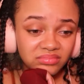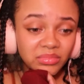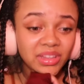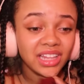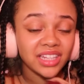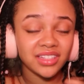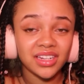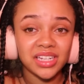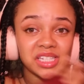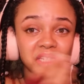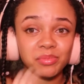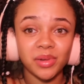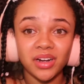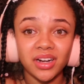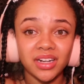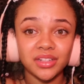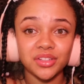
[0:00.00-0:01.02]
I mean, that's an
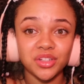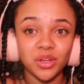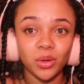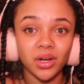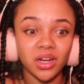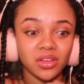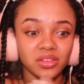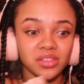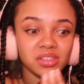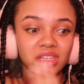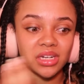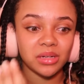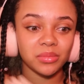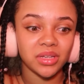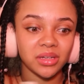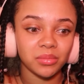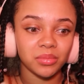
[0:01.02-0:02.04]
experience no one else is gonna
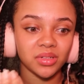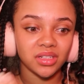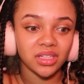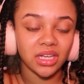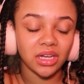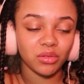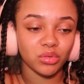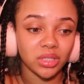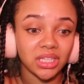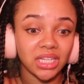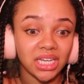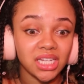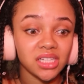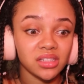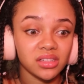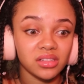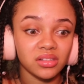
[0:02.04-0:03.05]
be able to like
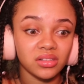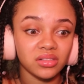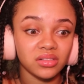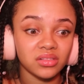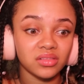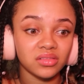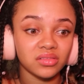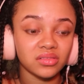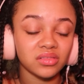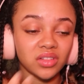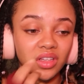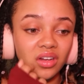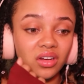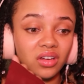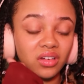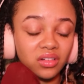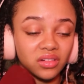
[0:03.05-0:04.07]
relate to, you
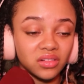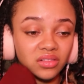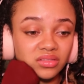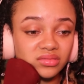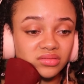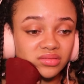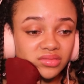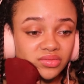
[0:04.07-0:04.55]
know?